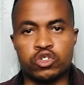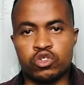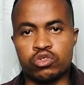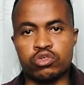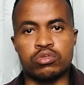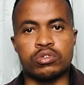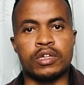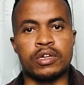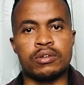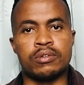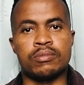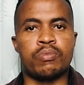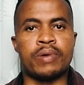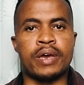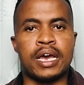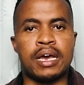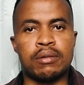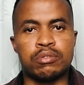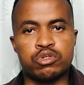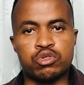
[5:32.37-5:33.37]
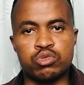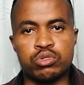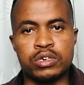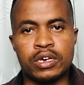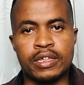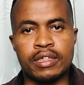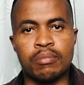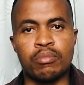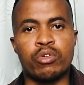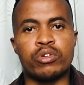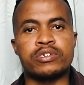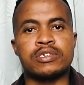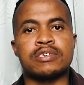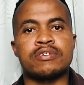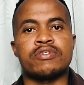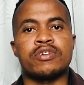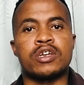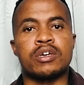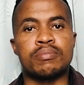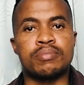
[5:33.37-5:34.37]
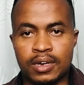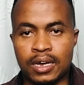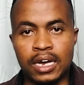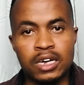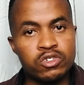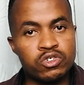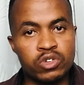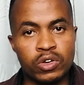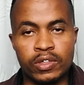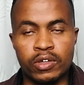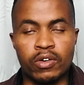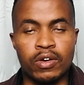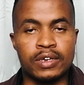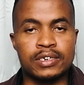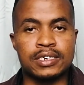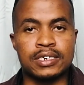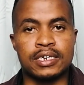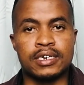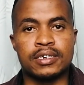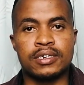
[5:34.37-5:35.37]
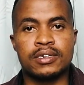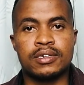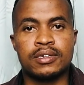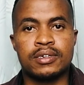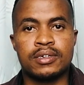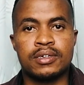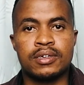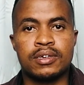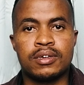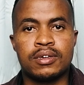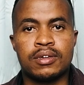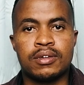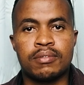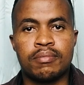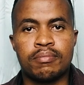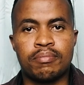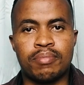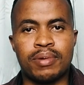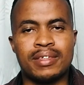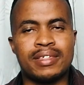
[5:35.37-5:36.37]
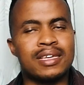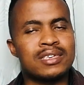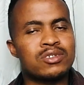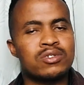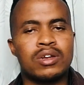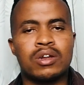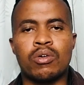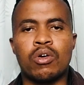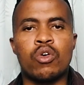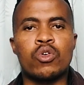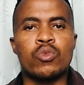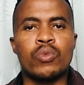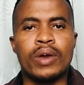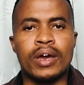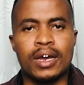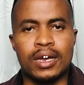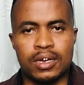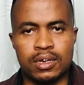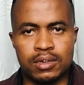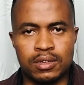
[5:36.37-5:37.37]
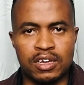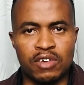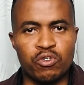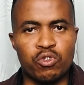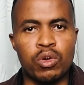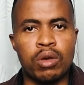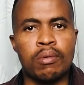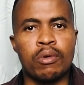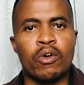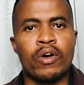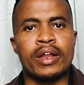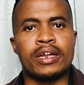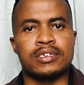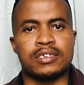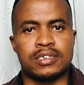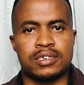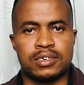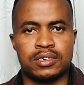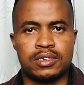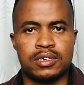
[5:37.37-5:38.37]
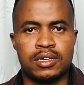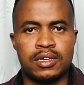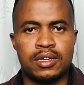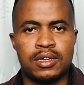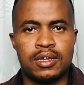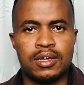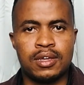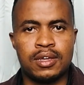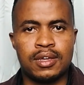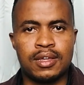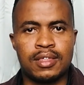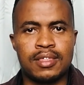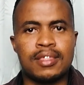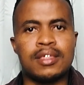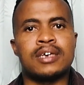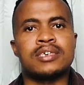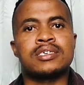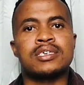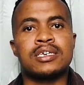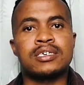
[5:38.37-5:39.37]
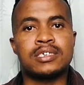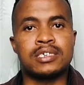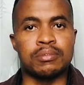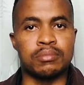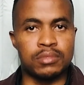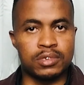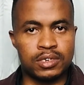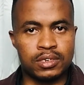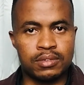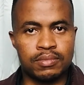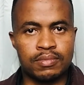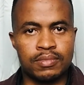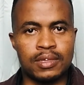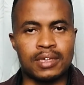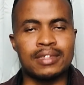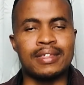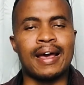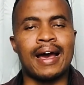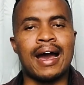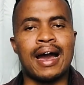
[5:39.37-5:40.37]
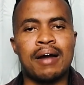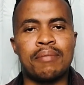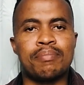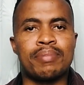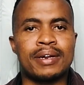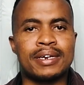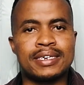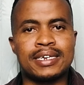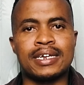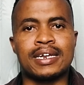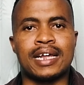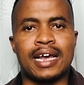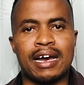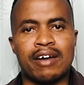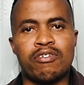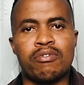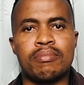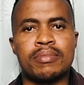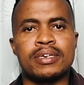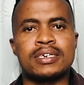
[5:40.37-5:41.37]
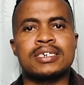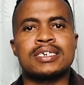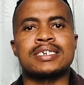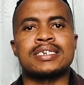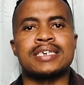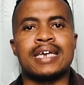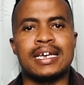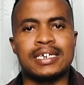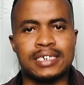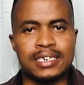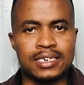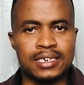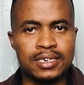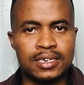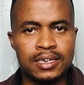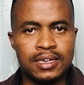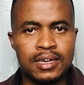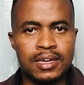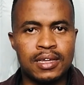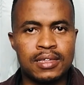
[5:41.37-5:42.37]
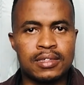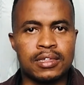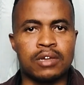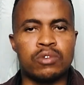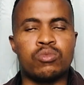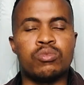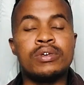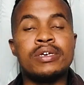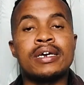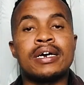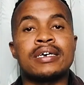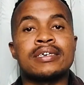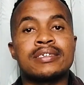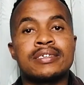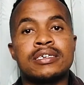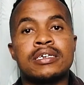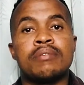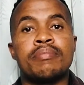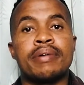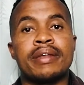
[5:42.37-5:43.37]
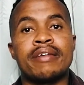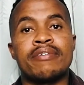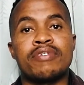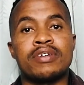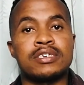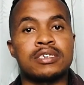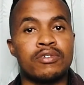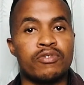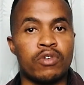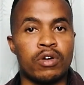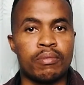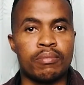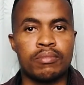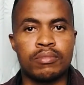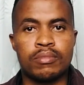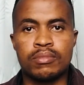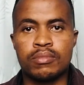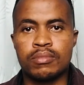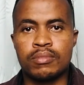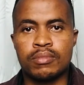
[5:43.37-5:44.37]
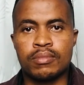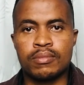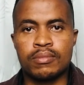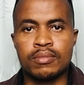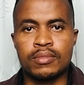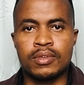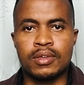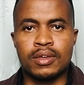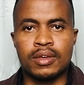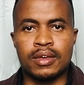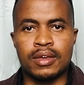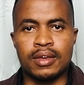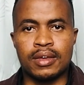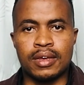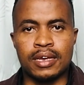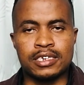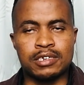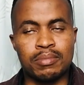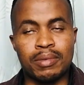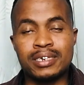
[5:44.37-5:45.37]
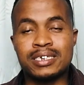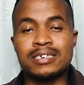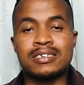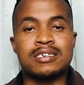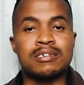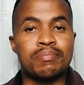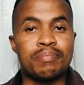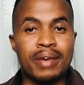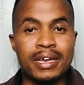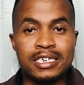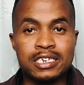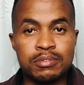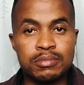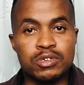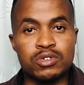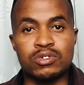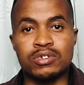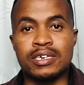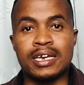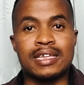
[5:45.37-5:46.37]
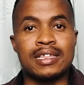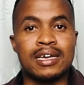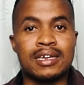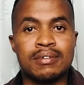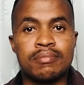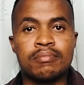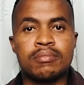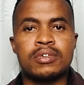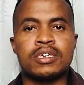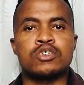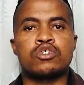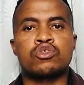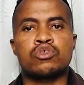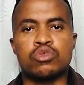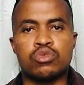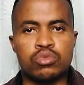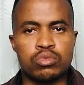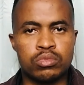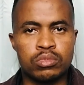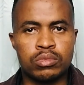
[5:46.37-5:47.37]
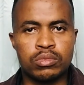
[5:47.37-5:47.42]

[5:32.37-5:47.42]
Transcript: true that perhaps we are the most developed country on the continent, but that's not our own work, if we're being honest. There are systems that the apartheid government created that we are still benefiting from. As much as it pains me to say that, it's true.